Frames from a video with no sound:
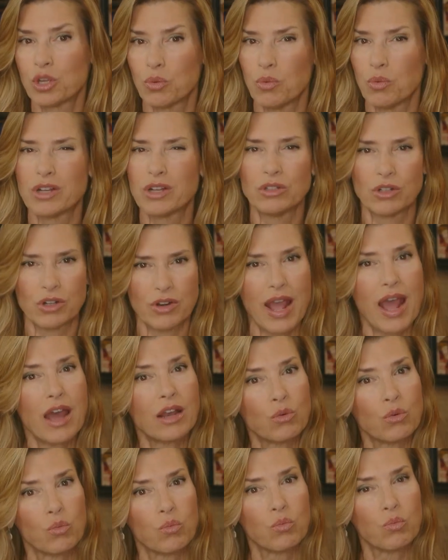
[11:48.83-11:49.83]
You want to learn
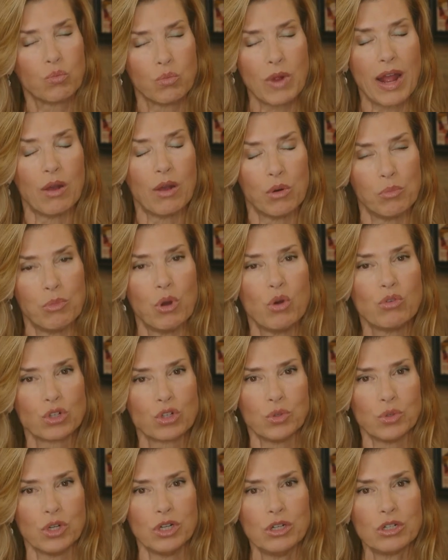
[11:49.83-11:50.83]
how a motor
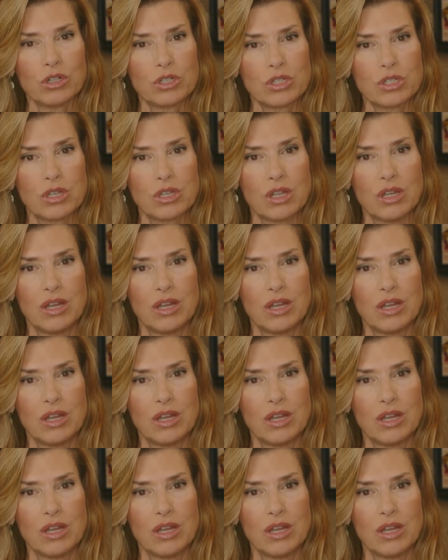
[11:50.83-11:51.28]
works?